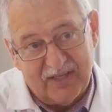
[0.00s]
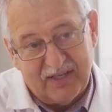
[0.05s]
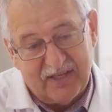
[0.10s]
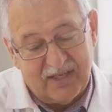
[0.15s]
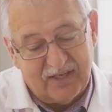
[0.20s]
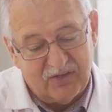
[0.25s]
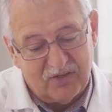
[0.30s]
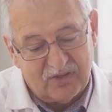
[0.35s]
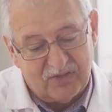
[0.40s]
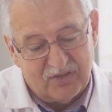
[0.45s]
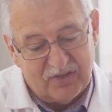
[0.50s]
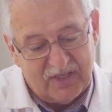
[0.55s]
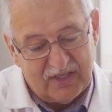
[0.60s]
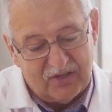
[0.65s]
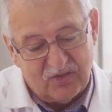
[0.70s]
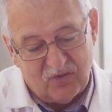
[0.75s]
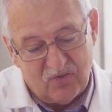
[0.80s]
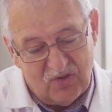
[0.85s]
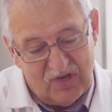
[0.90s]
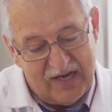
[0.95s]
eat
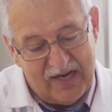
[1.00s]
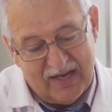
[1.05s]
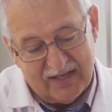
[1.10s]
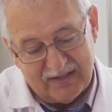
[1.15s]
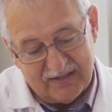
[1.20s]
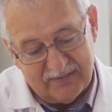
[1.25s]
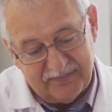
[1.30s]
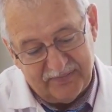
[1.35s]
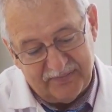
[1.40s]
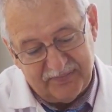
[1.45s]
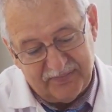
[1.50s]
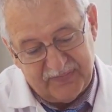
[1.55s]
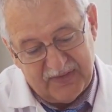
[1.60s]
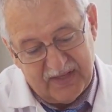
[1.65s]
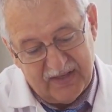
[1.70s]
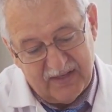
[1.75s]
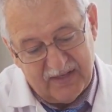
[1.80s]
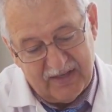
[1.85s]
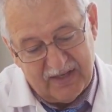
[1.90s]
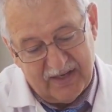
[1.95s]
safe, and
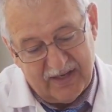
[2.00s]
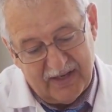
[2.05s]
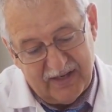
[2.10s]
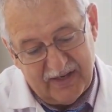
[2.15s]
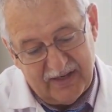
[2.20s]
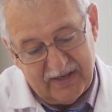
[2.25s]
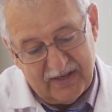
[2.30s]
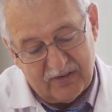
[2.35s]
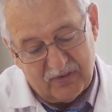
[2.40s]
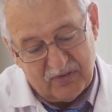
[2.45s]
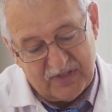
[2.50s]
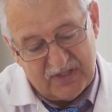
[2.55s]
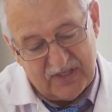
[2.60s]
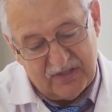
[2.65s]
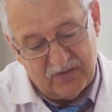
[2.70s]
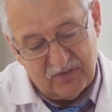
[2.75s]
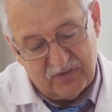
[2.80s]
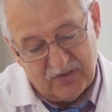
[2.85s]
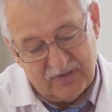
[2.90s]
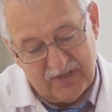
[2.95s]
avoid
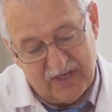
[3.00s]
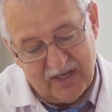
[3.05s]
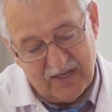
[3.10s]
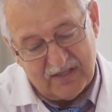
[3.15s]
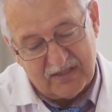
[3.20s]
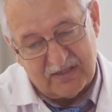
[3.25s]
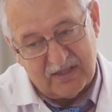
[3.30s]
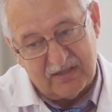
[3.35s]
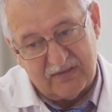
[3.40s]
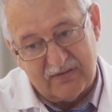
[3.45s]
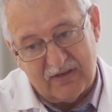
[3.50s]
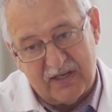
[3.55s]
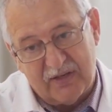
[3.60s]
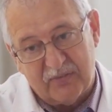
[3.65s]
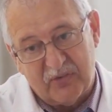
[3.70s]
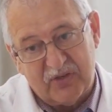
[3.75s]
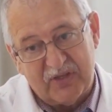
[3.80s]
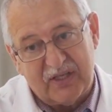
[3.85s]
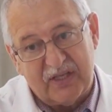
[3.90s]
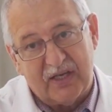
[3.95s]
poisonous
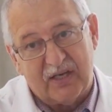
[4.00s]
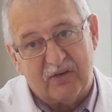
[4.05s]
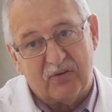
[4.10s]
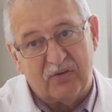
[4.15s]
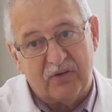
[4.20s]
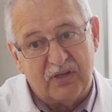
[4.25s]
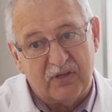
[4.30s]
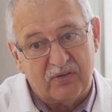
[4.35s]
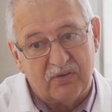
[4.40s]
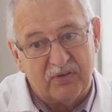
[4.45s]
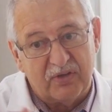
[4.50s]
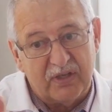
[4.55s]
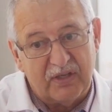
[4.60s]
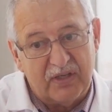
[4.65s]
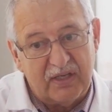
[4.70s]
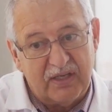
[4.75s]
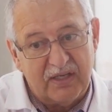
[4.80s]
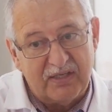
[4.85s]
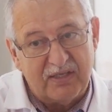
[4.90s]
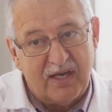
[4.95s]
substances.
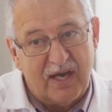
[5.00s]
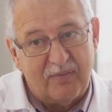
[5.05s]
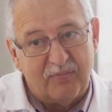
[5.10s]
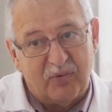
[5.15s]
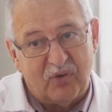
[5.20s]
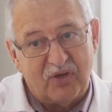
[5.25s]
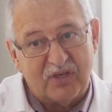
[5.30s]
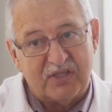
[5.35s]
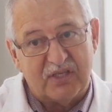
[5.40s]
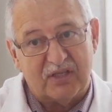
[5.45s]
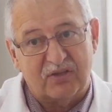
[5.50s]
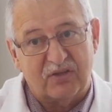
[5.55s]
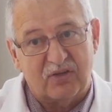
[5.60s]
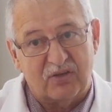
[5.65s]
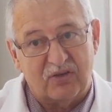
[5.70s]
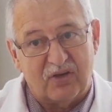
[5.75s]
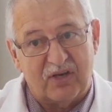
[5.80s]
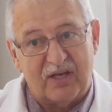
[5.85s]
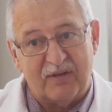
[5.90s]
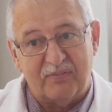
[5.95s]
Welcome to
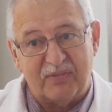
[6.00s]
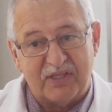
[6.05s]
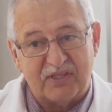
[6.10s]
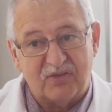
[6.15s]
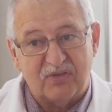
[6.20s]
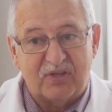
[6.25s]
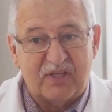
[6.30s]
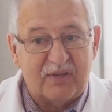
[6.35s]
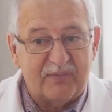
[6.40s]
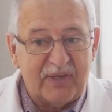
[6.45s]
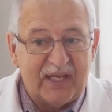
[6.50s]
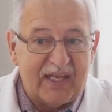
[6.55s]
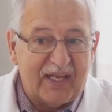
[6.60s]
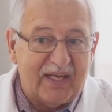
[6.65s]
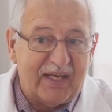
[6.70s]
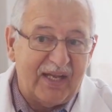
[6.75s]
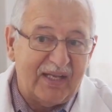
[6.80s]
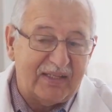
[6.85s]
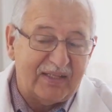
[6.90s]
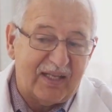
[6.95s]
Safe Agric
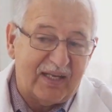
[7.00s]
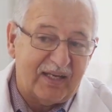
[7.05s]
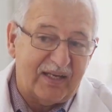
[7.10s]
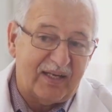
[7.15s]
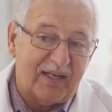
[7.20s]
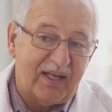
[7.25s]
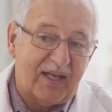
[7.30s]
Consulting.